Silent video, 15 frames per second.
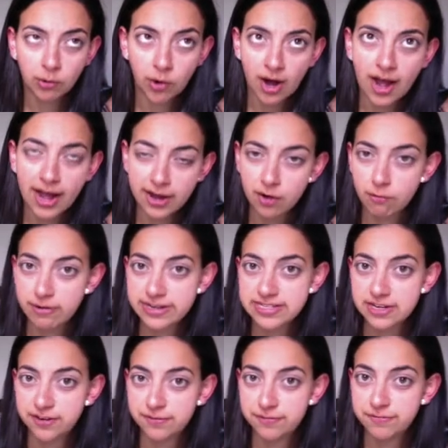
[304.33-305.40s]
or higher
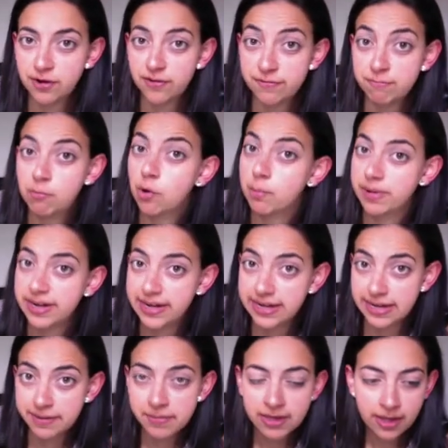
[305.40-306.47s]
risk of
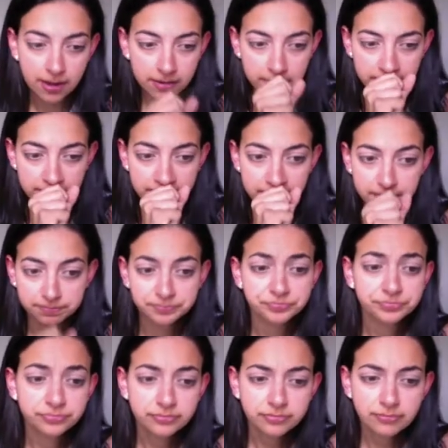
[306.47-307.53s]
morbidity
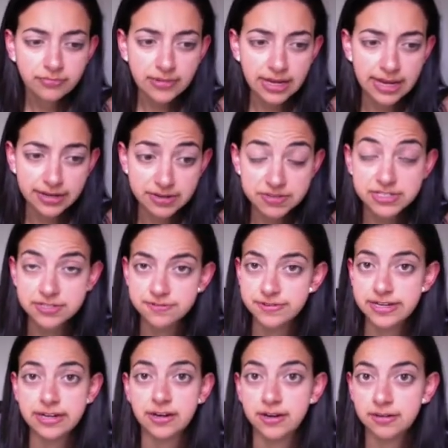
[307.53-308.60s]
and
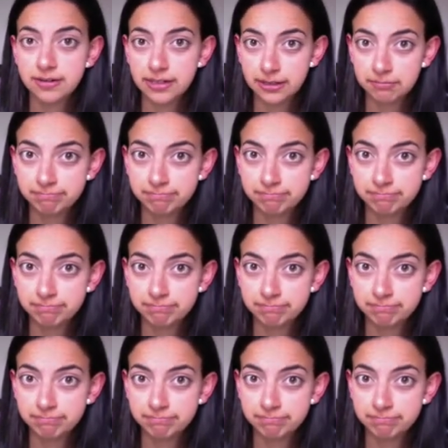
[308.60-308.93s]
severe